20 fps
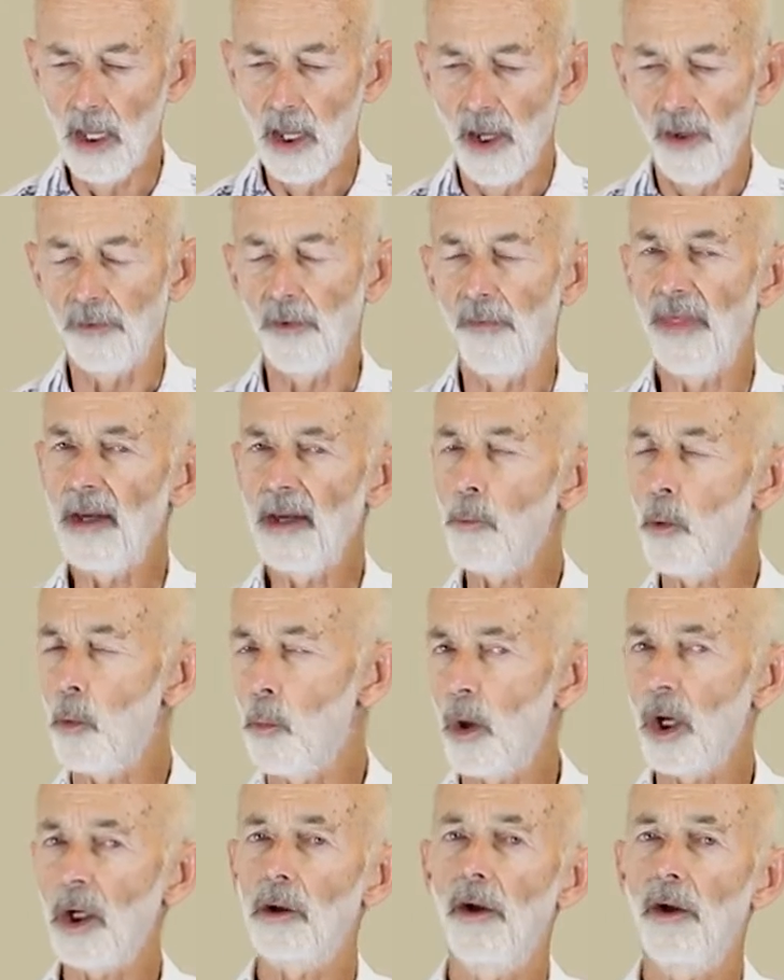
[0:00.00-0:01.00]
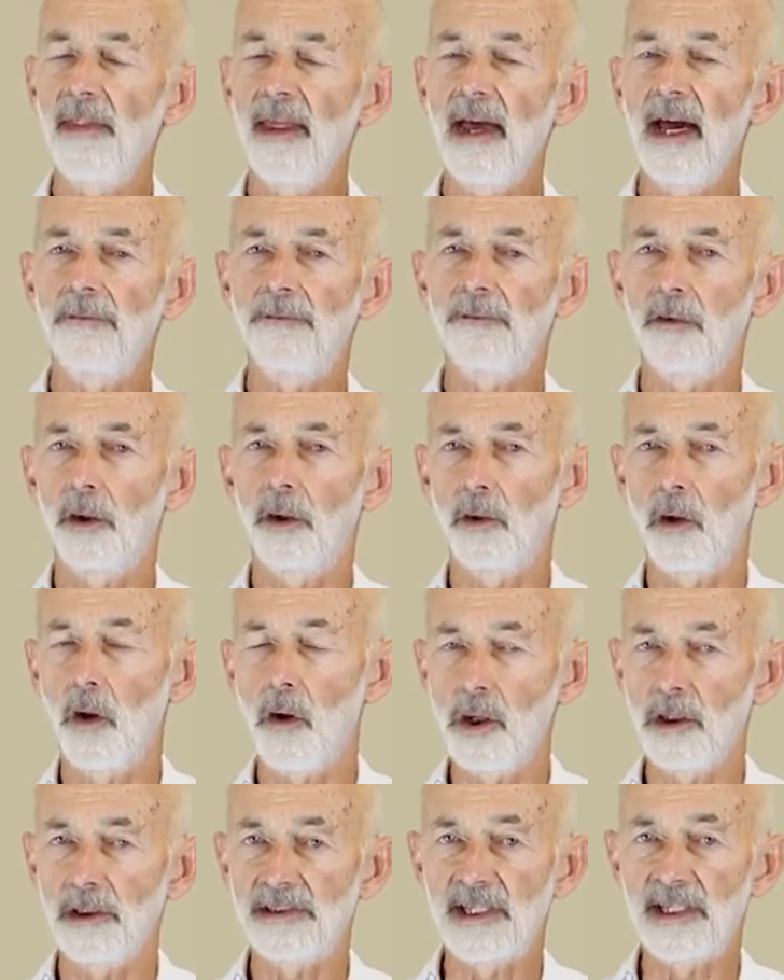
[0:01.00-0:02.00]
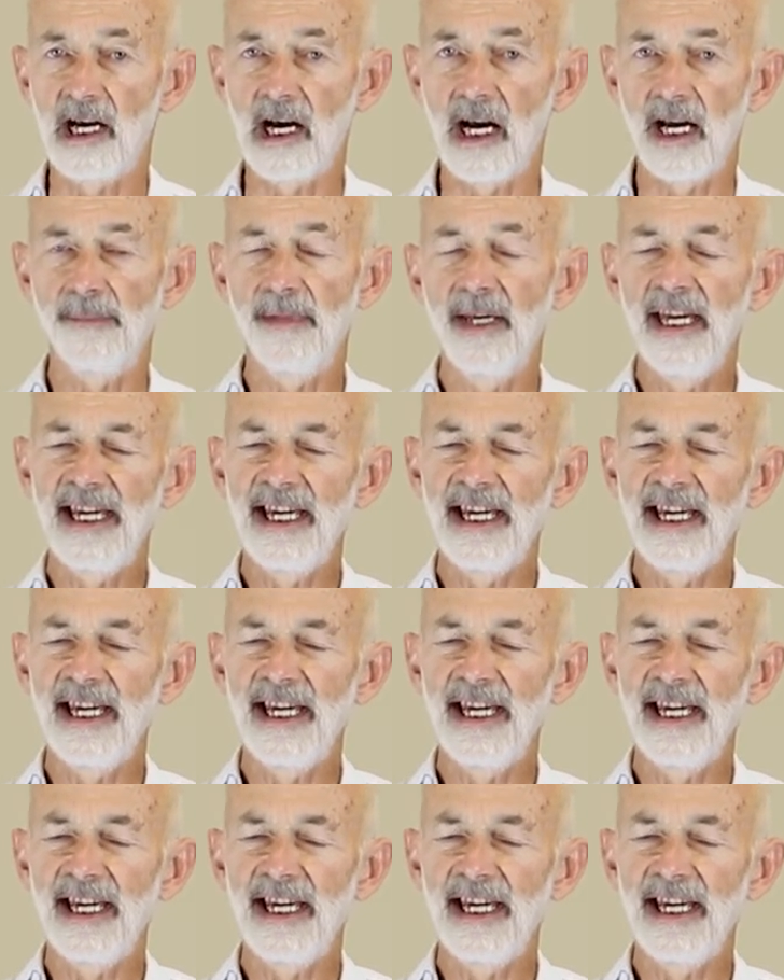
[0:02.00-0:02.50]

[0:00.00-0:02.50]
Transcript: So they will work on that for a long time.